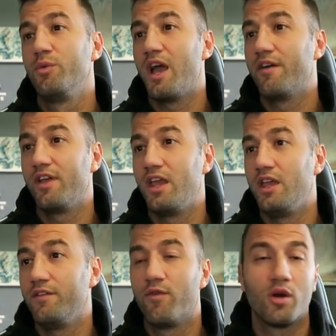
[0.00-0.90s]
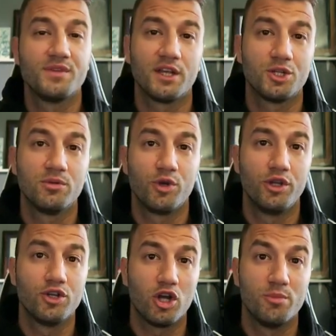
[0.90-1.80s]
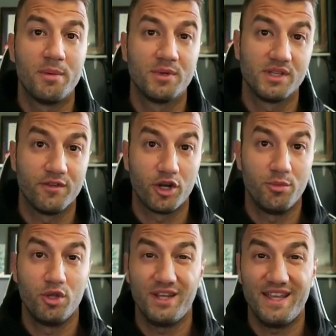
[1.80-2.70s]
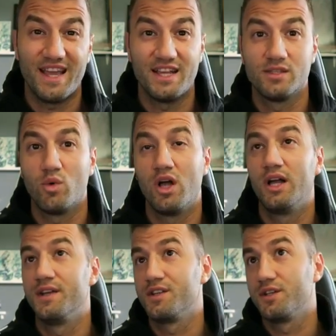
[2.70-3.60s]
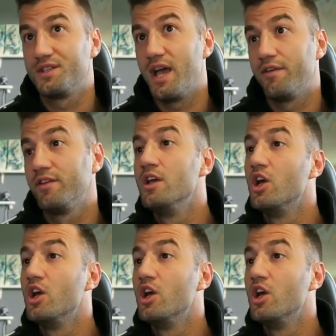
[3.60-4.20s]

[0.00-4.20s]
We have a forum section where you can talk to members of our community as well as our staff.